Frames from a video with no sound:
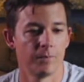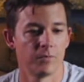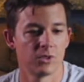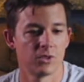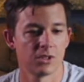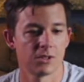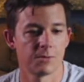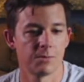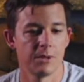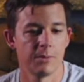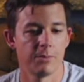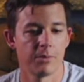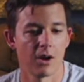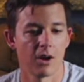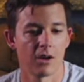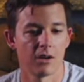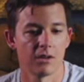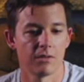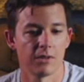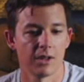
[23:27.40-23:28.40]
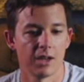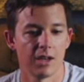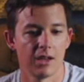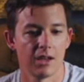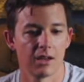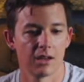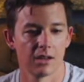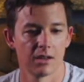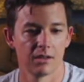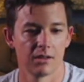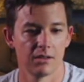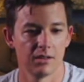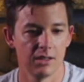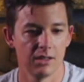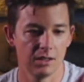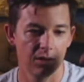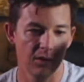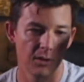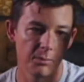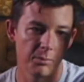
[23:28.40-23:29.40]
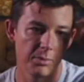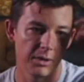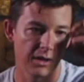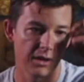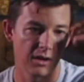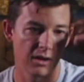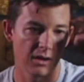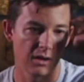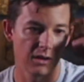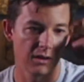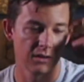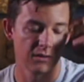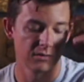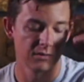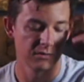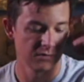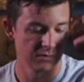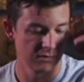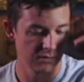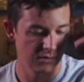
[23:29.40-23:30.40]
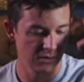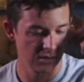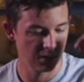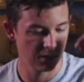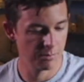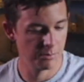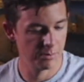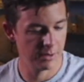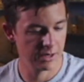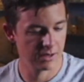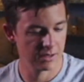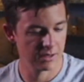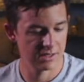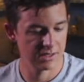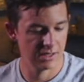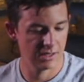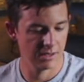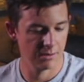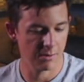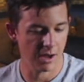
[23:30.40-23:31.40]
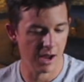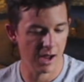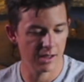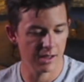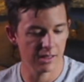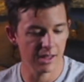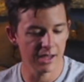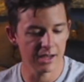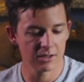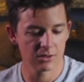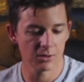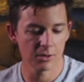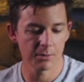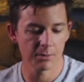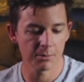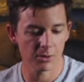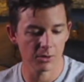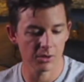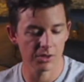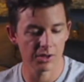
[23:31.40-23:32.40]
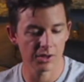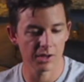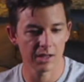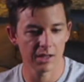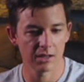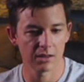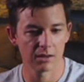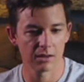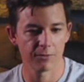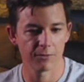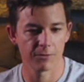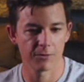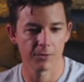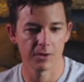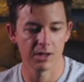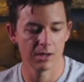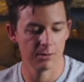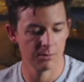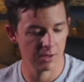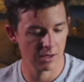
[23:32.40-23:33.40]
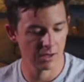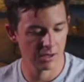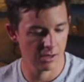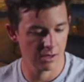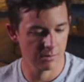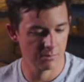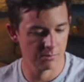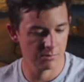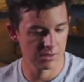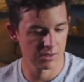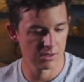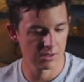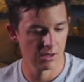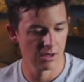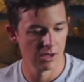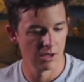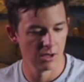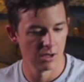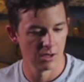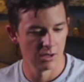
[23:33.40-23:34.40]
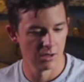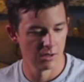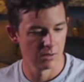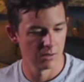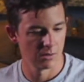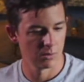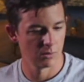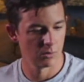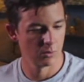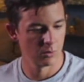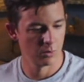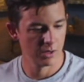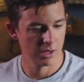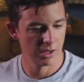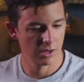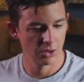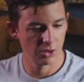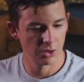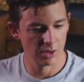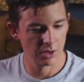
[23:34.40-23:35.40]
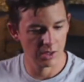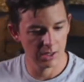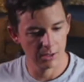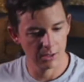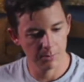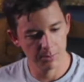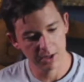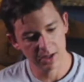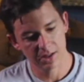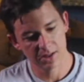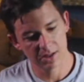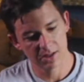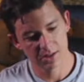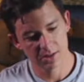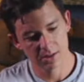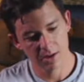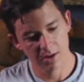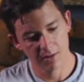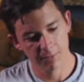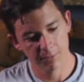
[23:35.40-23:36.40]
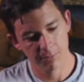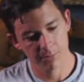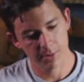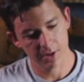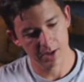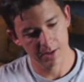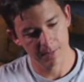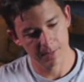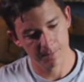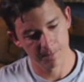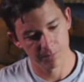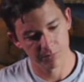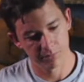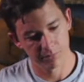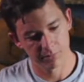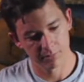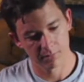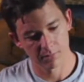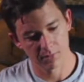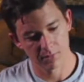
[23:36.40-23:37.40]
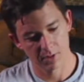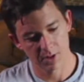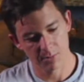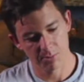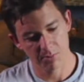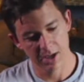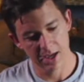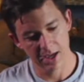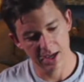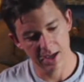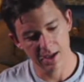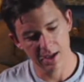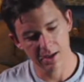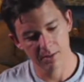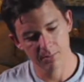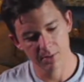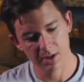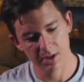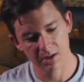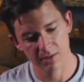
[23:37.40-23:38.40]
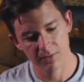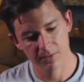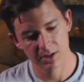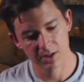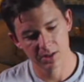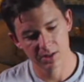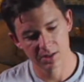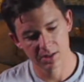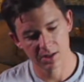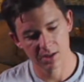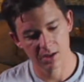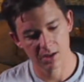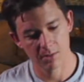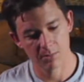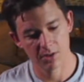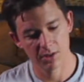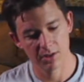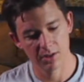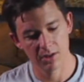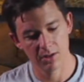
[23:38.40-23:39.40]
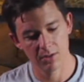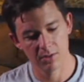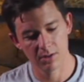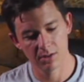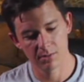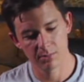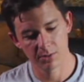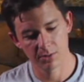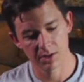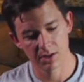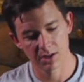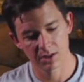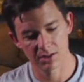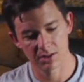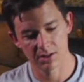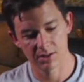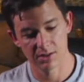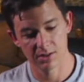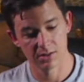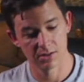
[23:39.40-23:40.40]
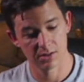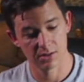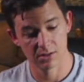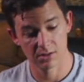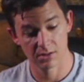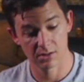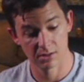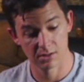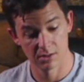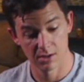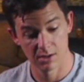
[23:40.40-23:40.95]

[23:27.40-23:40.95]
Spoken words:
just be part of, like, you know, a bigger team. I like doing both. I like the freedom that comes with independent stuff, but the pay and benefits that come with the union productions is just,